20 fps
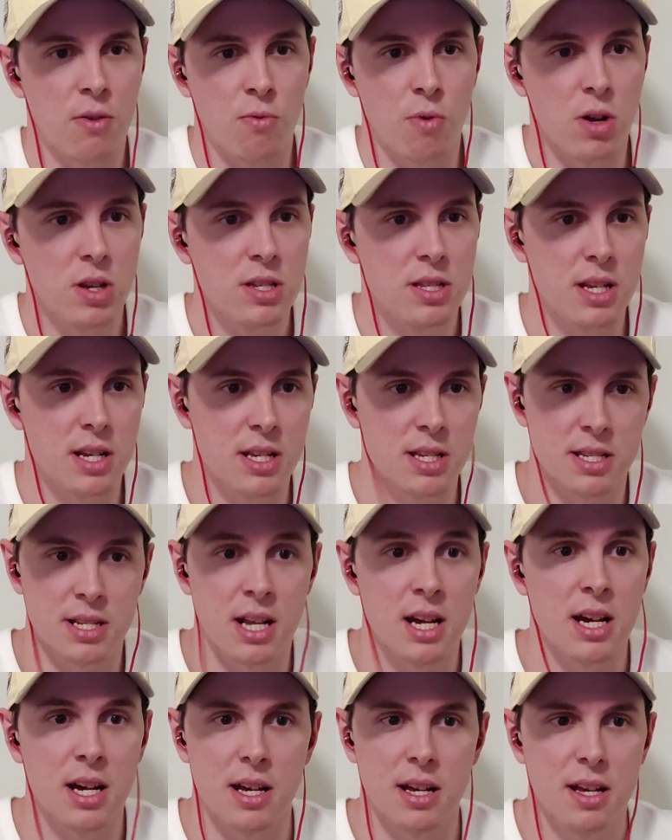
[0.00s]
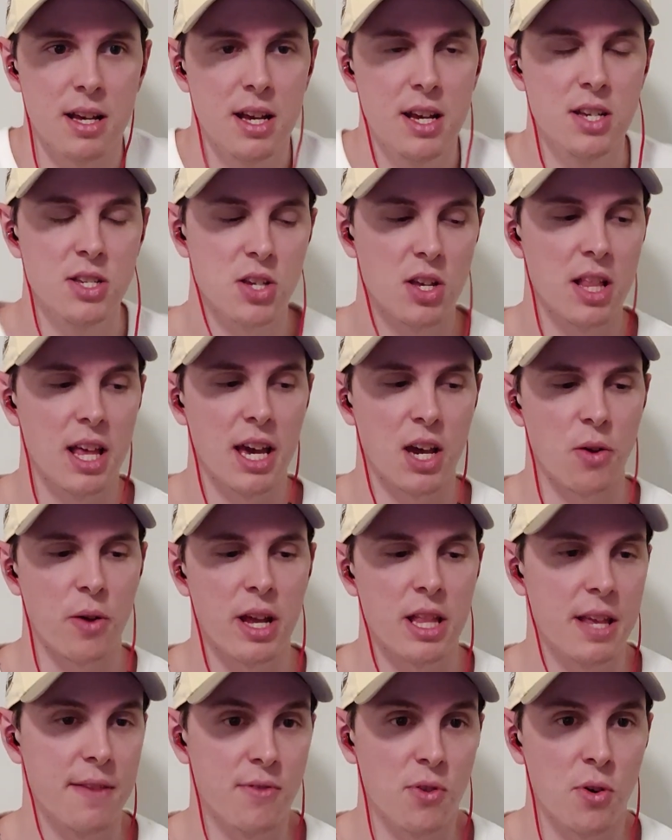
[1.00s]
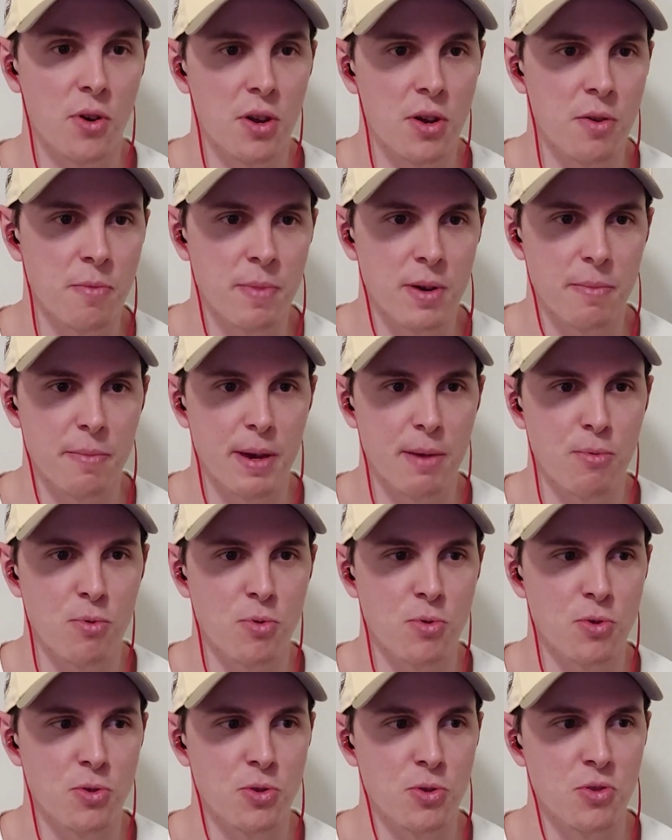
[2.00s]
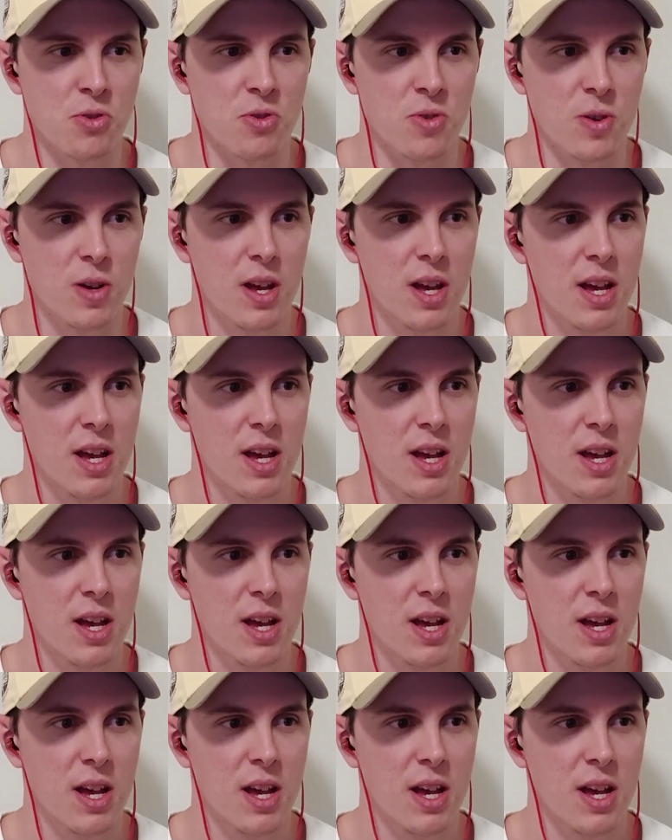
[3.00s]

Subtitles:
Ross does now. So like Grand Theft Auto, but people will do.